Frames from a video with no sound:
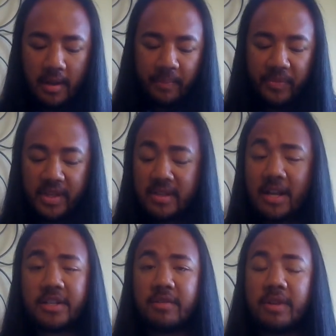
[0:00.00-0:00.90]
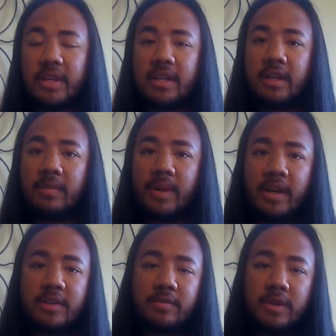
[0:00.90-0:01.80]
this is actually really good
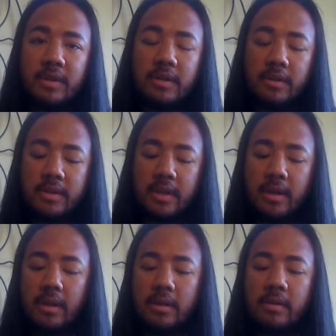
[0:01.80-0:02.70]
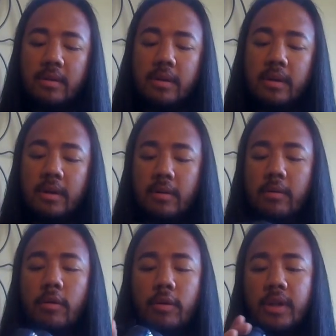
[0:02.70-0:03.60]
because when you use it, you don't
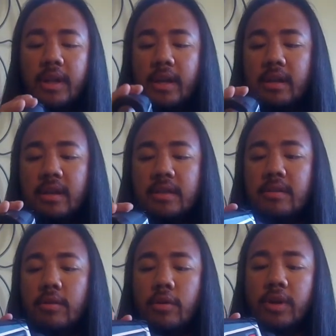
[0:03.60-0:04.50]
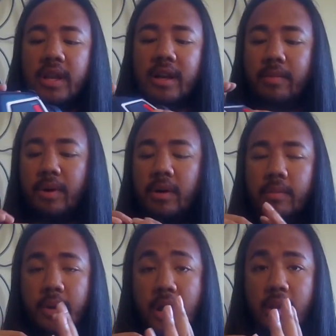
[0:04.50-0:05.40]
hold it like this. You hold it like a
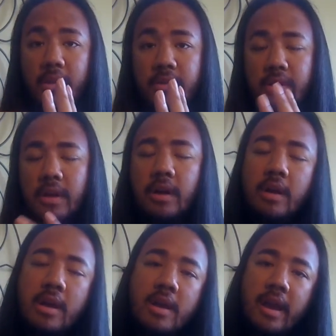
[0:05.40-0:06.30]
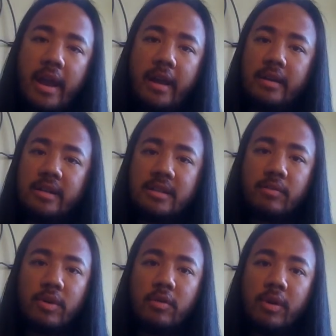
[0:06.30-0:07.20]
binoculars right there, and it just
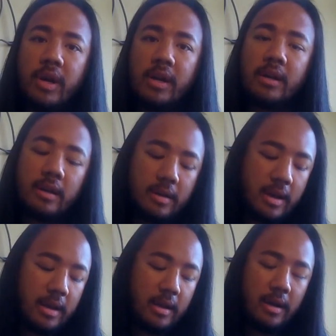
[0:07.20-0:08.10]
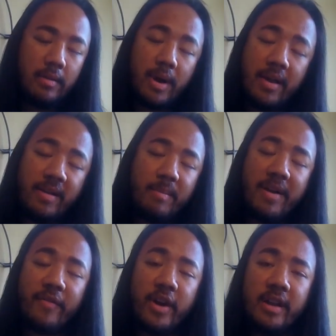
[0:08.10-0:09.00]
real quick. And my
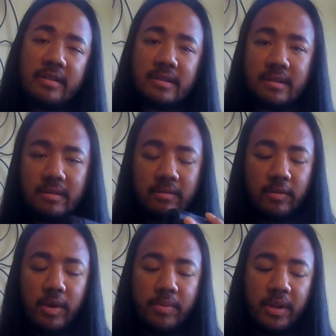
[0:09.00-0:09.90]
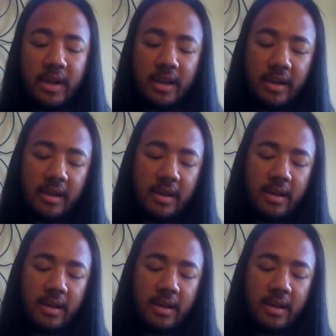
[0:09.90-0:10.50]
friends, when we play,